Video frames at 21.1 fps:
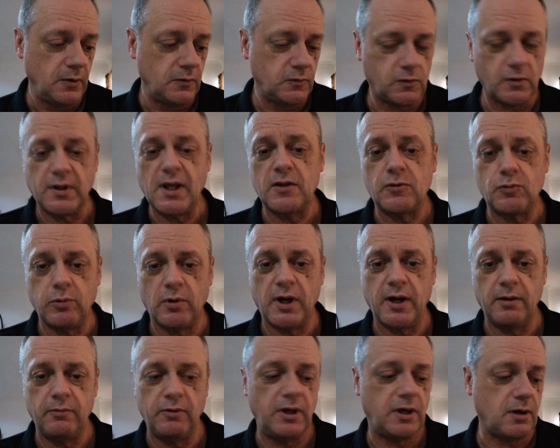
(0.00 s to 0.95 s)
So that's
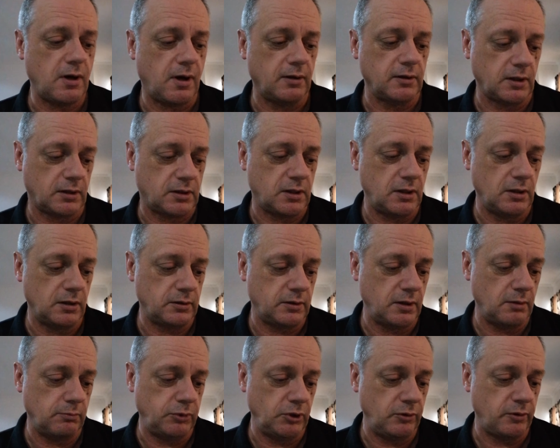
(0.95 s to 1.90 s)
why we call it
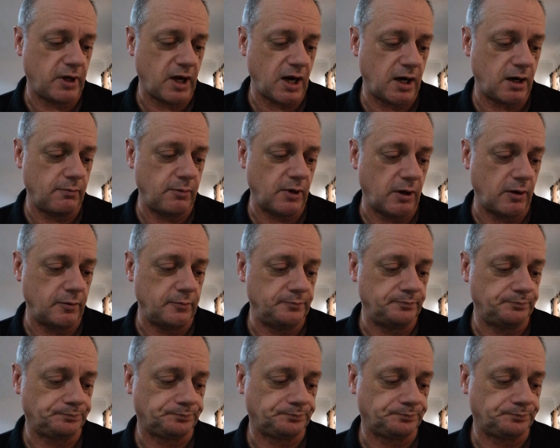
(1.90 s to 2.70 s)
the blue Carabao.